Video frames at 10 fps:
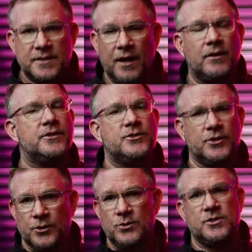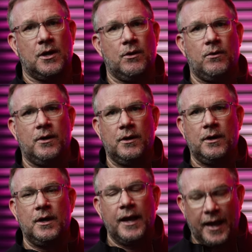tell it to do so,
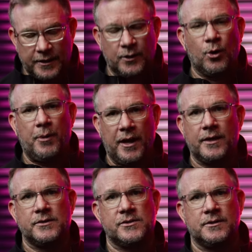and it obeys.